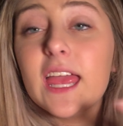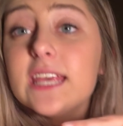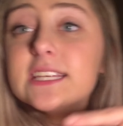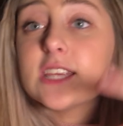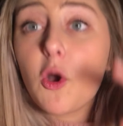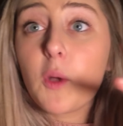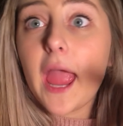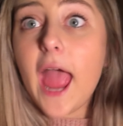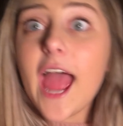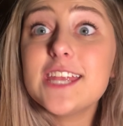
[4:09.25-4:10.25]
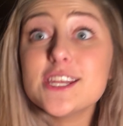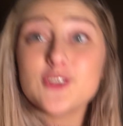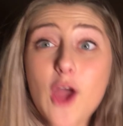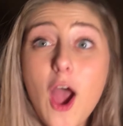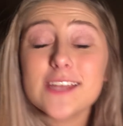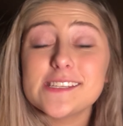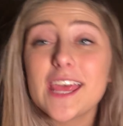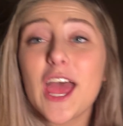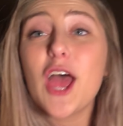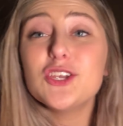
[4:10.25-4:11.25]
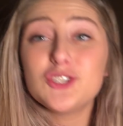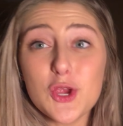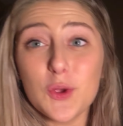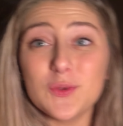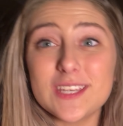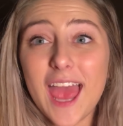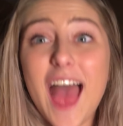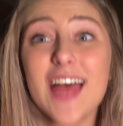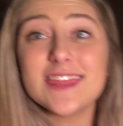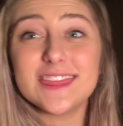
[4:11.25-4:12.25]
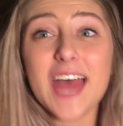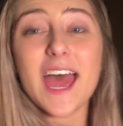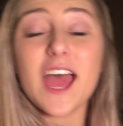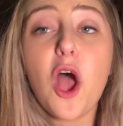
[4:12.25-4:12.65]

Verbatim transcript: is, okay, I did not shoot that